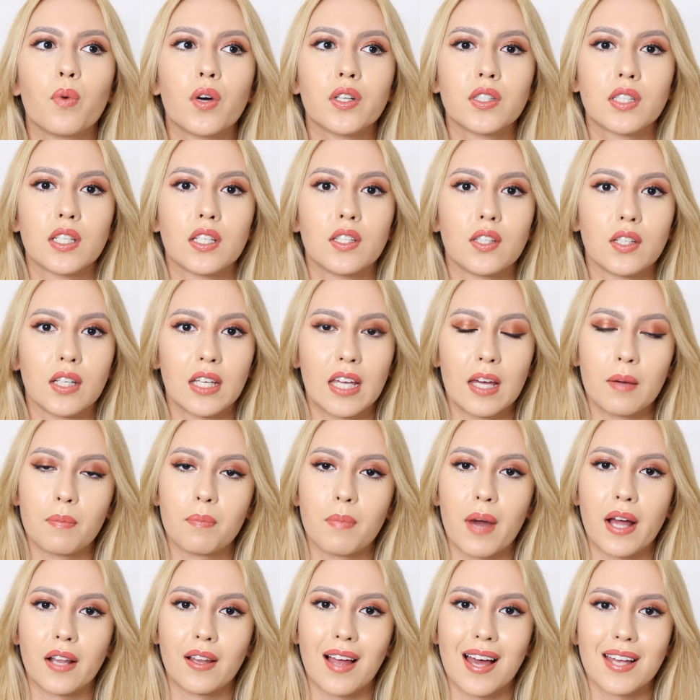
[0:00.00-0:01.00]
wanted to keep
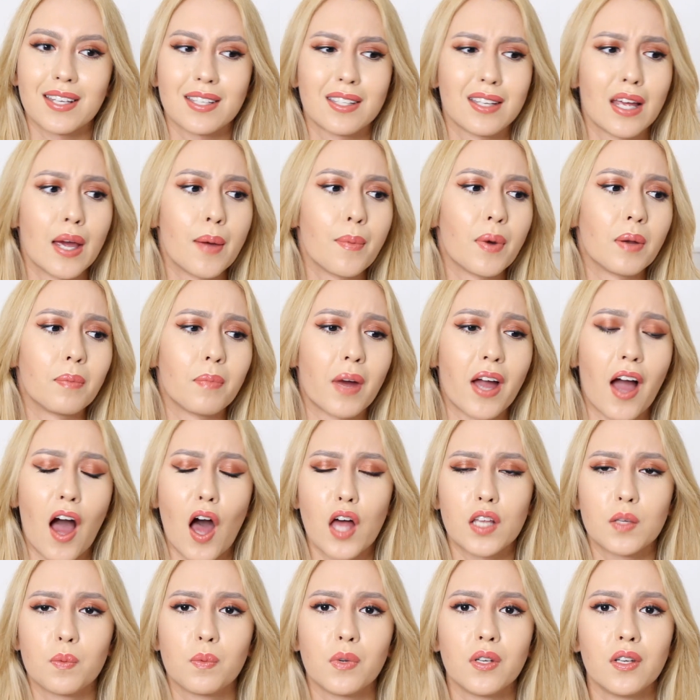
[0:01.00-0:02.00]
my last name and my
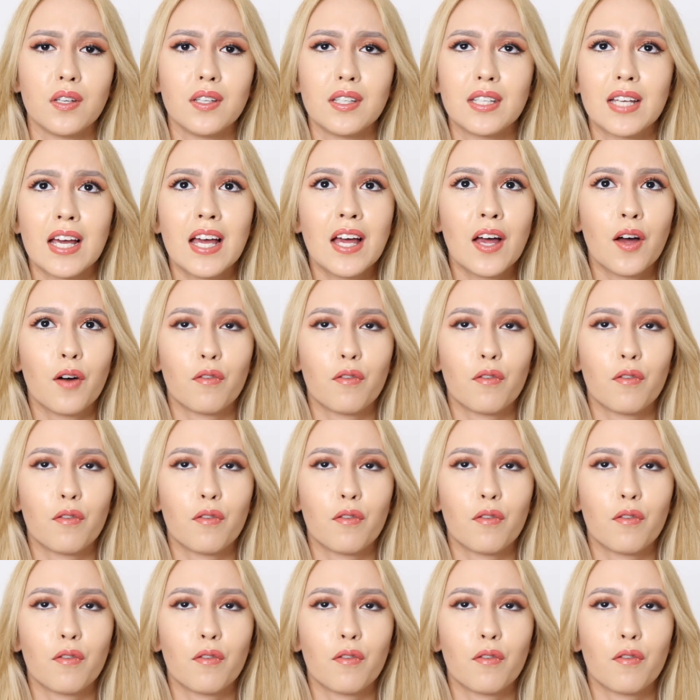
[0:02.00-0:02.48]
husband,